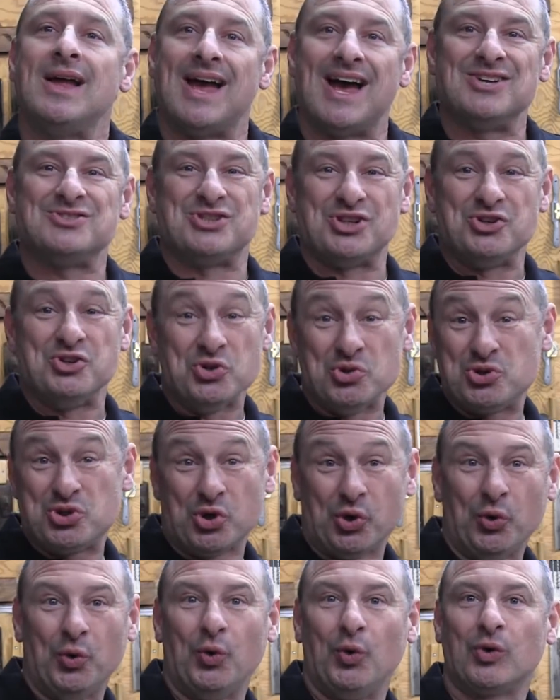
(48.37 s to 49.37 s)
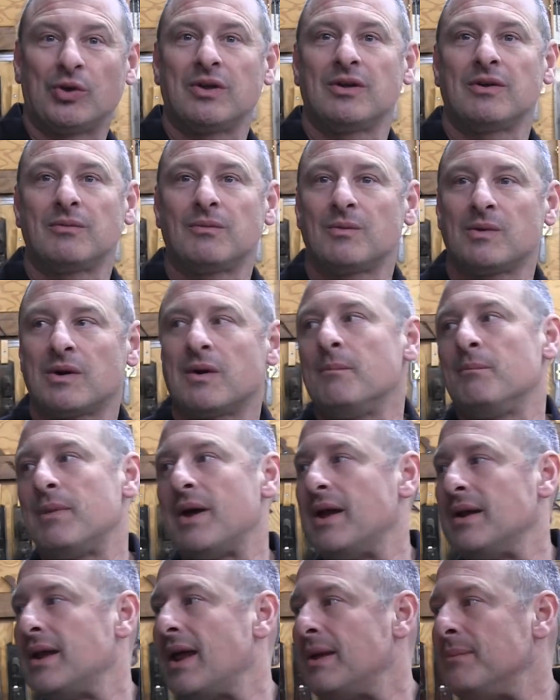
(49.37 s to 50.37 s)
as a new tool
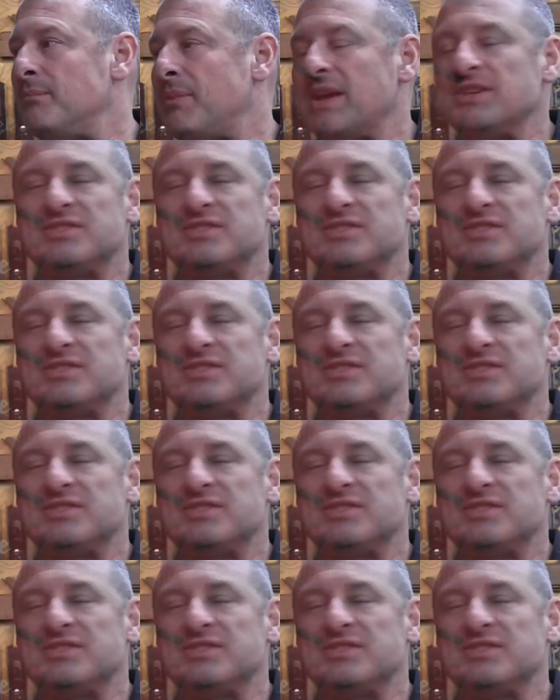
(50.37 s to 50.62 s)
and